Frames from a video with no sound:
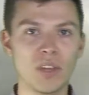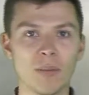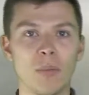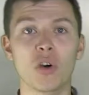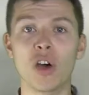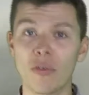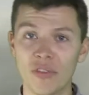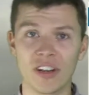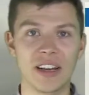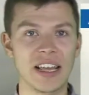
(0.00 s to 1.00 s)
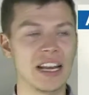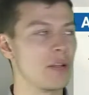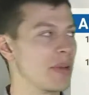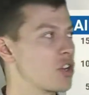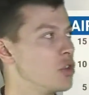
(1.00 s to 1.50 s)
more confidently a
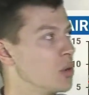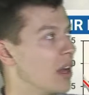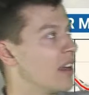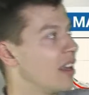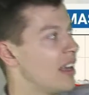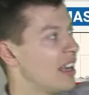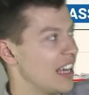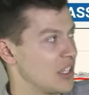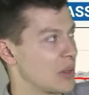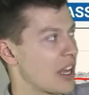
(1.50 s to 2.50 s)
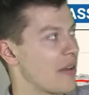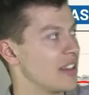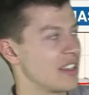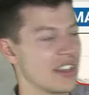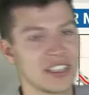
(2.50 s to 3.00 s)
little bit cooler as we go
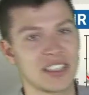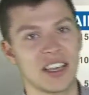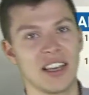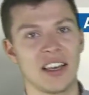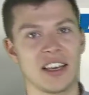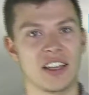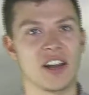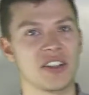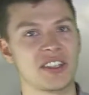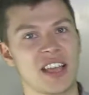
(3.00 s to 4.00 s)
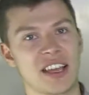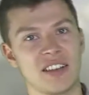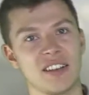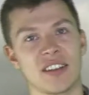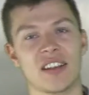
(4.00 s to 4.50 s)
into this
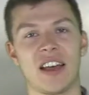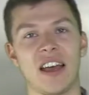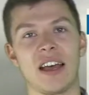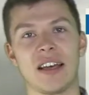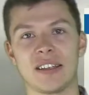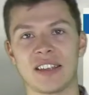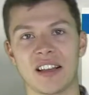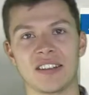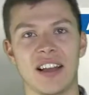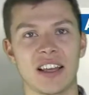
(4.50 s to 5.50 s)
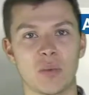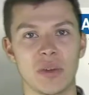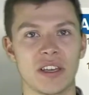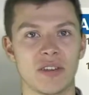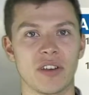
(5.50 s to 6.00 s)
second to last
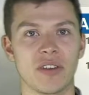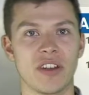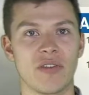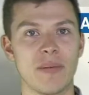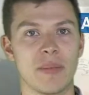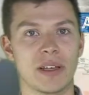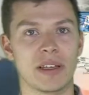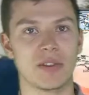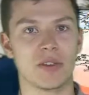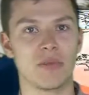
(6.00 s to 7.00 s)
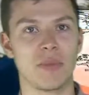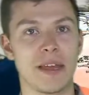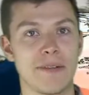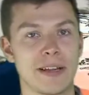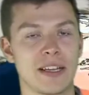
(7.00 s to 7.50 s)
week of November sort of
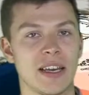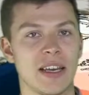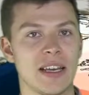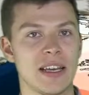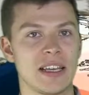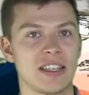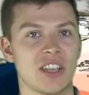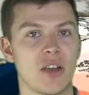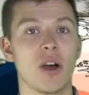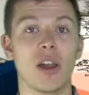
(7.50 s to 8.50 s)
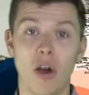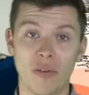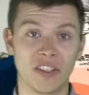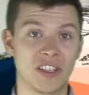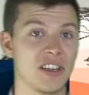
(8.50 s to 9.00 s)
period. So a lot of
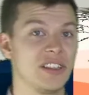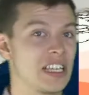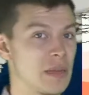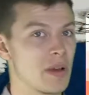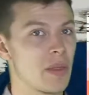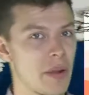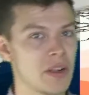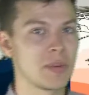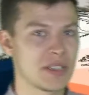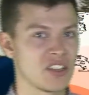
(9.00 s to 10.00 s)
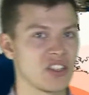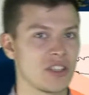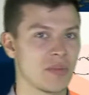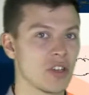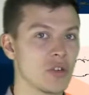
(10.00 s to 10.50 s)
uncertainty, but there is potentially
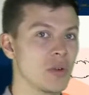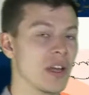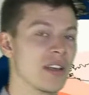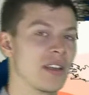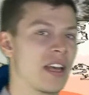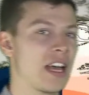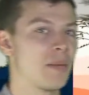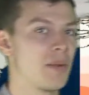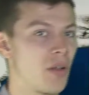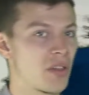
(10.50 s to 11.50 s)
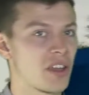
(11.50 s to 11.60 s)
something cooler on the